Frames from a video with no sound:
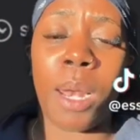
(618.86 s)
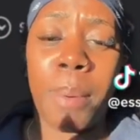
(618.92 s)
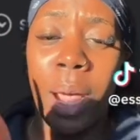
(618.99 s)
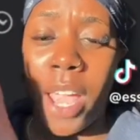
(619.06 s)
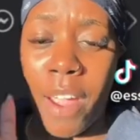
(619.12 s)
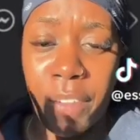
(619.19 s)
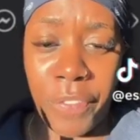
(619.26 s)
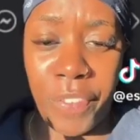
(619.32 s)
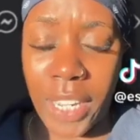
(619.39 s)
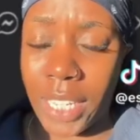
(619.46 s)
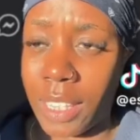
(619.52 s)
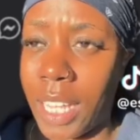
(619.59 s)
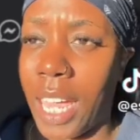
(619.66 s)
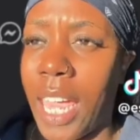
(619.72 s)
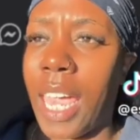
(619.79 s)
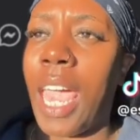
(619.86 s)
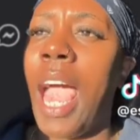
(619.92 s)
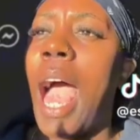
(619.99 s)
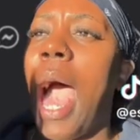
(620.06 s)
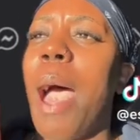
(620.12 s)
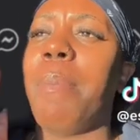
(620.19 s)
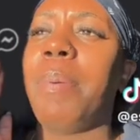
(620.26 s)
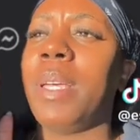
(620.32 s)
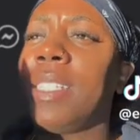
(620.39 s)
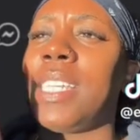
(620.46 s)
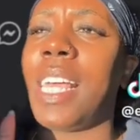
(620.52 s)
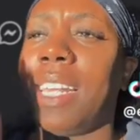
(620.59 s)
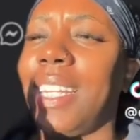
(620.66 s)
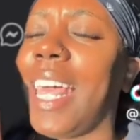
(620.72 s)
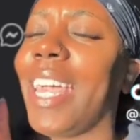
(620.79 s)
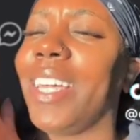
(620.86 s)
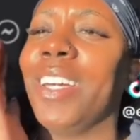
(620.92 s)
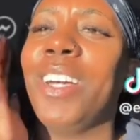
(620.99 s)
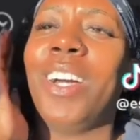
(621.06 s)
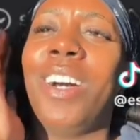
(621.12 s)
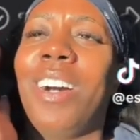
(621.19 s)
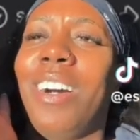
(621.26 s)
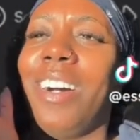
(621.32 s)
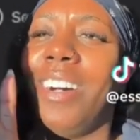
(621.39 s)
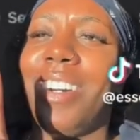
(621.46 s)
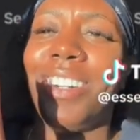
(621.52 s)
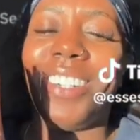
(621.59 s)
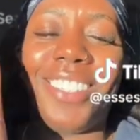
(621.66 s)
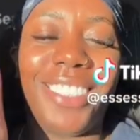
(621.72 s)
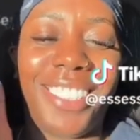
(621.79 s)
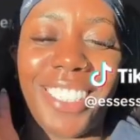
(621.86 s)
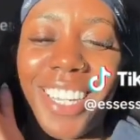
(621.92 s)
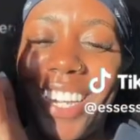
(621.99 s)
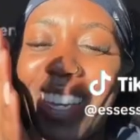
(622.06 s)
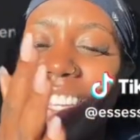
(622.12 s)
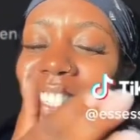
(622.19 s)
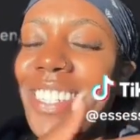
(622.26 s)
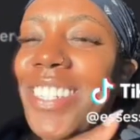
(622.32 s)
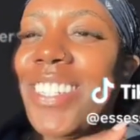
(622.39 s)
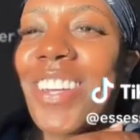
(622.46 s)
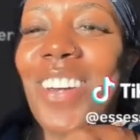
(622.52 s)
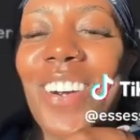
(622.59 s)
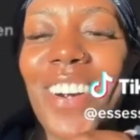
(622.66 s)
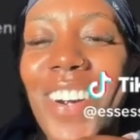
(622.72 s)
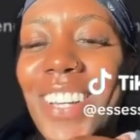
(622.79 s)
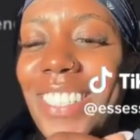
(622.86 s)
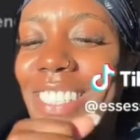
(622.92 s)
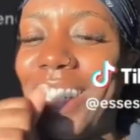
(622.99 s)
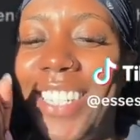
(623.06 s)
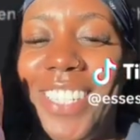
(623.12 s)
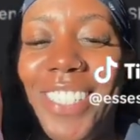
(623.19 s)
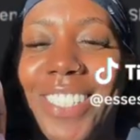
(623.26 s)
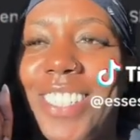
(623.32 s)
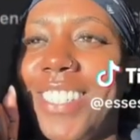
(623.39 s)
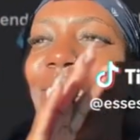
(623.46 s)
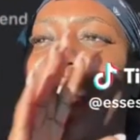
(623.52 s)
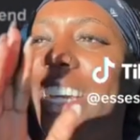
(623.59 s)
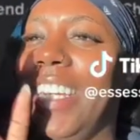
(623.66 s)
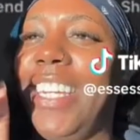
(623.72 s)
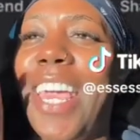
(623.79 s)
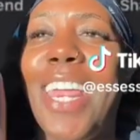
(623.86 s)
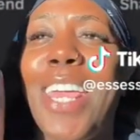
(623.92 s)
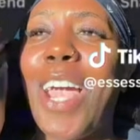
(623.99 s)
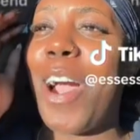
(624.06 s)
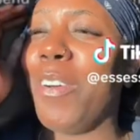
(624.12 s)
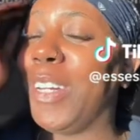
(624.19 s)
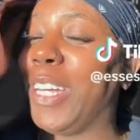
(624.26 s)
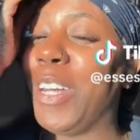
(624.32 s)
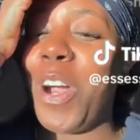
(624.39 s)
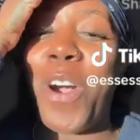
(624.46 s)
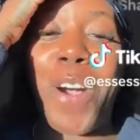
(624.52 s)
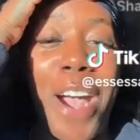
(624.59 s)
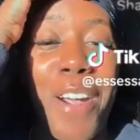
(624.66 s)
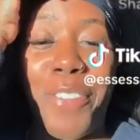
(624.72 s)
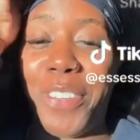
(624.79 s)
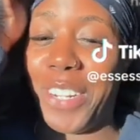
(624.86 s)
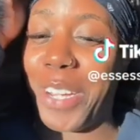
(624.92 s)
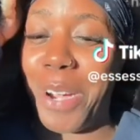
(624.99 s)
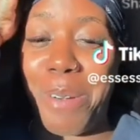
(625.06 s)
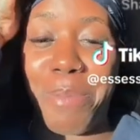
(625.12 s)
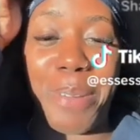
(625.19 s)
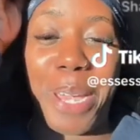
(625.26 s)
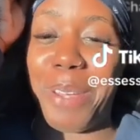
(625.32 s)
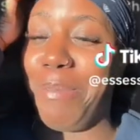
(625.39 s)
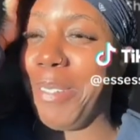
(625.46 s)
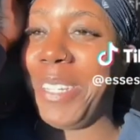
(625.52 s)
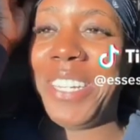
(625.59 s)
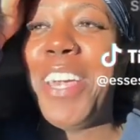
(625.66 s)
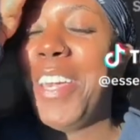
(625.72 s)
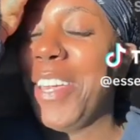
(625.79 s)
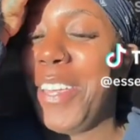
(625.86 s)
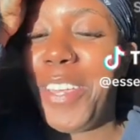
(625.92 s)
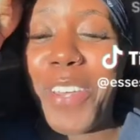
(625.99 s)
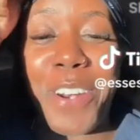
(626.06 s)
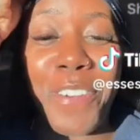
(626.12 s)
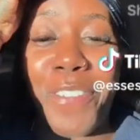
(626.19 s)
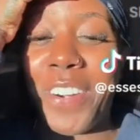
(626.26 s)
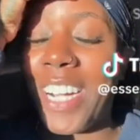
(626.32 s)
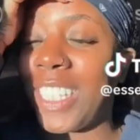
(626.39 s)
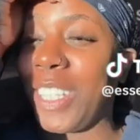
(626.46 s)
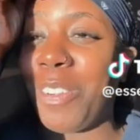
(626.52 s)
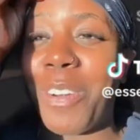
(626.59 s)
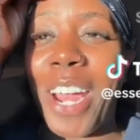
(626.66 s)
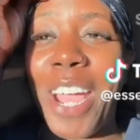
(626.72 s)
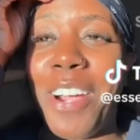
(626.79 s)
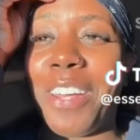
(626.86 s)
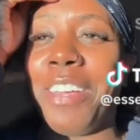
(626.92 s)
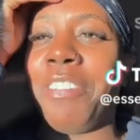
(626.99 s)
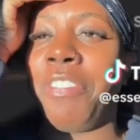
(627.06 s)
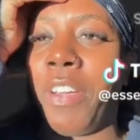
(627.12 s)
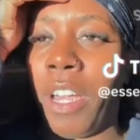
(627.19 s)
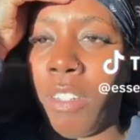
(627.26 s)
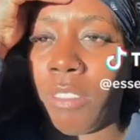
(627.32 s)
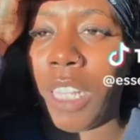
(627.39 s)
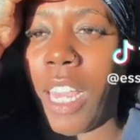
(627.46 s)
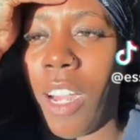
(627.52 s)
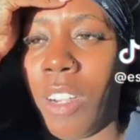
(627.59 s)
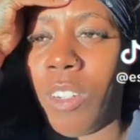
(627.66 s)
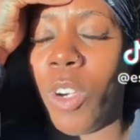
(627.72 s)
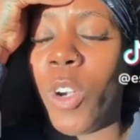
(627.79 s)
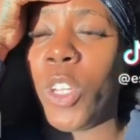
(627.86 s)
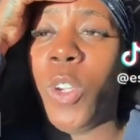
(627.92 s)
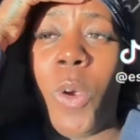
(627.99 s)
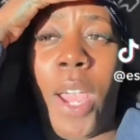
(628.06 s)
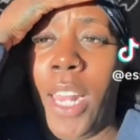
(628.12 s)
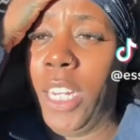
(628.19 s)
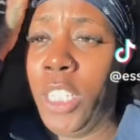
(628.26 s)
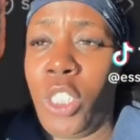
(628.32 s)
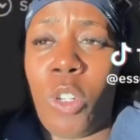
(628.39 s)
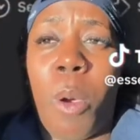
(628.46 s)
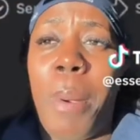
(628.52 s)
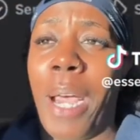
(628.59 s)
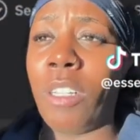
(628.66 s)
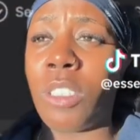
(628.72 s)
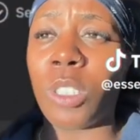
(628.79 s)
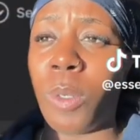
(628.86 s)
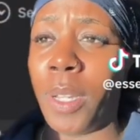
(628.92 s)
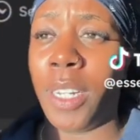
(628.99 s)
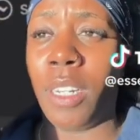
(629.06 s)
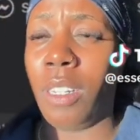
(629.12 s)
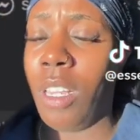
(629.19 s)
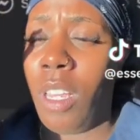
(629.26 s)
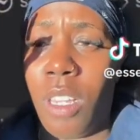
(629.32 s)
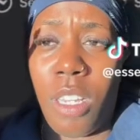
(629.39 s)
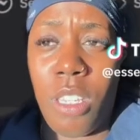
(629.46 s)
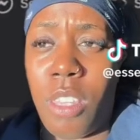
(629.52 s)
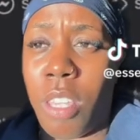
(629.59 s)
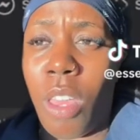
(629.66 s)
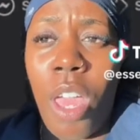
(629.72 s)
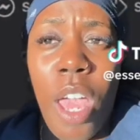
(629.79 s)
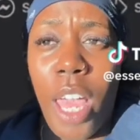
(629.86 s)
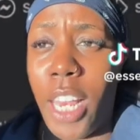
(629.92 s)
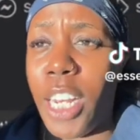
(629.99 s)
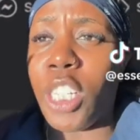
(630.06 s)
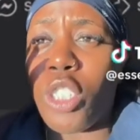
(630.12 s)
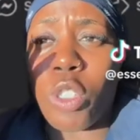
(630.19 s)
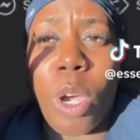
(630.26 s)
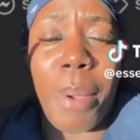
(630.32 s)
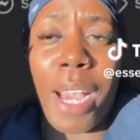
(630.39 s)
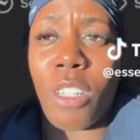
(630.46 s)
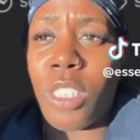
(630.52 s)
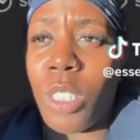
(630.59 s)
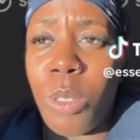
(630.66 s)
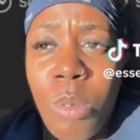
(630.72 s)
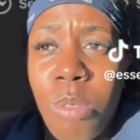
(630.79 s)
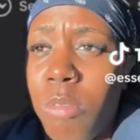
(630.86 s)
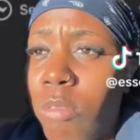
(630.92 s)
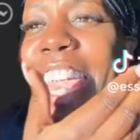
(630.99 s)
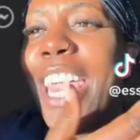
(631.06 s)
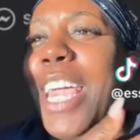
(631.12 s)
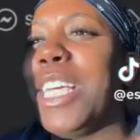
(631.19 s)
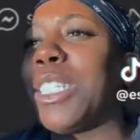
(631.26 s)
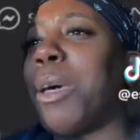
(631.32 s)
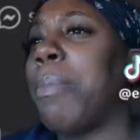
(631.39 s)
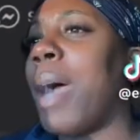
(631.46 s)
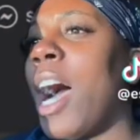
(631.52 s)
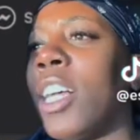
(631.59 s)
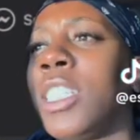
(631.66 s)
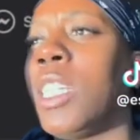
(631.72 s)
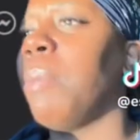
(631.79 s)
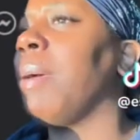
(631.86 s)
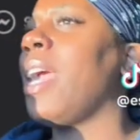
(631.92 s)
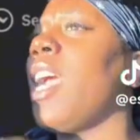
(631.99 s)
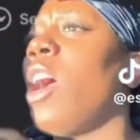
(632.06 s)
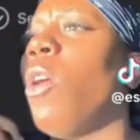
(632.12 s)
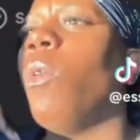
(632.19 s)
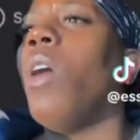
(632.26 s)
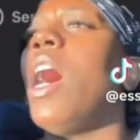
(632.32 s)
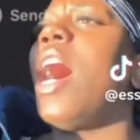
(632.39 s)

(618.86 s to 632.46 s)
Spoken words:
thing. I've been like, oh, Jesus, Lord Jesus. Danni already know how I'm finna come, baby. You done fucked around and found out. Or at least you're about to. At least you're about to. It's about to be a what? A girl